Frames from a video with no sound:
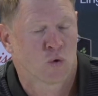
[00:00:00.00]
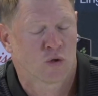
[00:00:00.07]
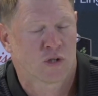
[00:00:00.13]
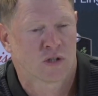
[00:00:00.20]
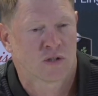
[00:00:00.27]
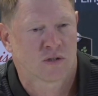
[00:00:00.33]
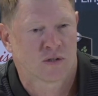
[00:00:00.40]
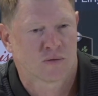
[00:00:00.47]

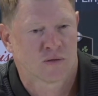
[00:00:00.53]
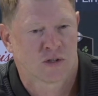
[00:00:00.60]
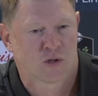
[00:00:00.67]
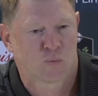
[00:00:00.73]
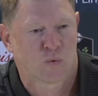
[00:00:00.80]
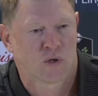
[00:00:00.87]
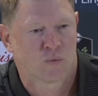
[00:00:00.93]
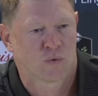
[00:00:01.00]

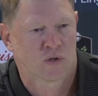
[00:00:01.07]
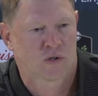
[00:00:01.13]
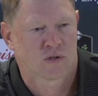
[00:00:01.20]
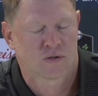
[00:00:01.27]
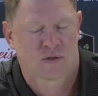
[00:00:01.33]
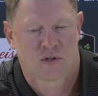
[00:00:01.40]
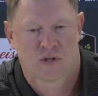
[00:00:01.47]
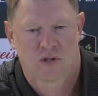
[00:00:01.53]
than we
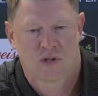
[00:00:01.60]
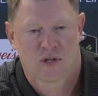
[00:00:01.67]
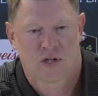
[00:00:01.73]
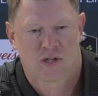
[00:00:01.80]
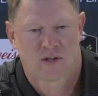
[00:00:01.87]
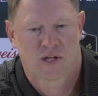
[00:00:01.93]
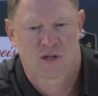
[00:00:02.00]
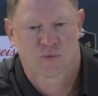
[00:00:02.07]
were,
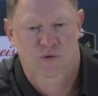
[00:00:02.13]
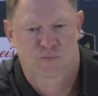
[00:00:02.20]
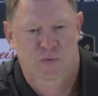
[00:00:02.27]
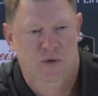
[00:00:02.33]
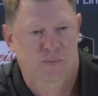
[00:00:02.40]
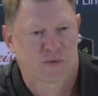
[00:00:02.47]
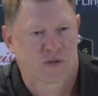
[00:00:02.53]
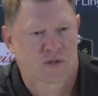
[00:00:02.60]
and that was
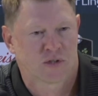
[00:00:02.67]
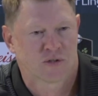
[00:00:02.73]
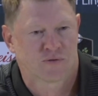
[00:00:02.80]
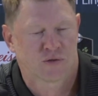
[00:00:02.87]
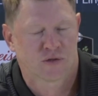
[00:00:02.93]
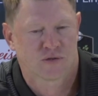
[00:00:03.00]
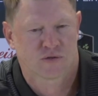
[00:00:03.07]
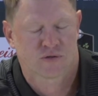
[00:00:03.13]
probably the
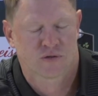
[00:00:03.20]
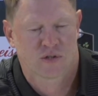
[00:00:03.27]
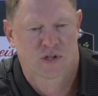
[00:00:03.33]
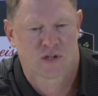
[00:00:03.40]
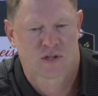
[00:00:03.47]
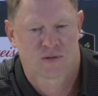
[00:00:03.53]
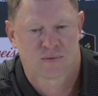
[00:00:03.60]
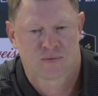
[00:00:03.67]
difference.
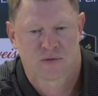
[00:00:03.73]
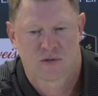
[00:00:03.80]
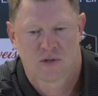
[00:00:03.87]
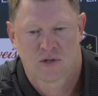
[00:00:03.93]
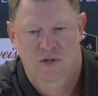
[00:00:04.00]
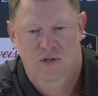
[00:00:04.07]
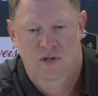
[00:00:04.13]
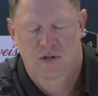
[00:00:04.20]
And
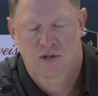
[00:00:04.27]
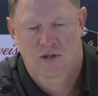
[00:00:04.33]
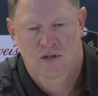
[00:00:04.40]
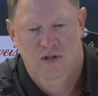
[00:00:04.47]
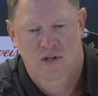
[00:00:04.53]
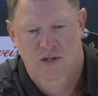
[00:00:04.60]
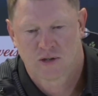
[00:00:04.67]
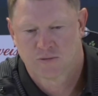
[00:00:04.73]

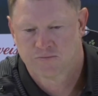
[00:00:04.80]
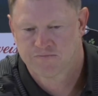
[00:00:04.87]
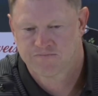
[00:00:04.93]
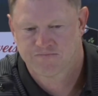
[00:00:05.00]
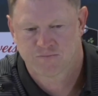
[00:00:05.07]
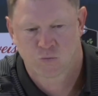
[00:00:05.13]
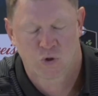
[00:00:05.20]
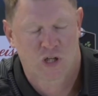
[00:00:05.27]

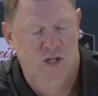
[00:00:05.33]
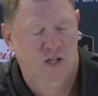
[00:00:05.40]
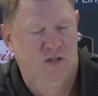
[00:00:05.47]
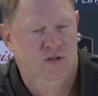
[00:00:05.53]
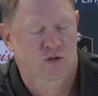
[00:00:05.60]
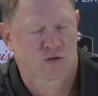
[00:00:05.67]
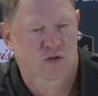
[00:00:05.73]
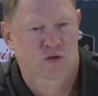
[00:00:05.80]
we got to
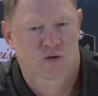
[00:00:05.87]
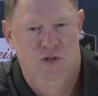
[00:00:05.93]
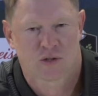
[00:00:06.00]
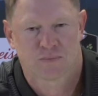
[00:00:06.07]
get this turned around.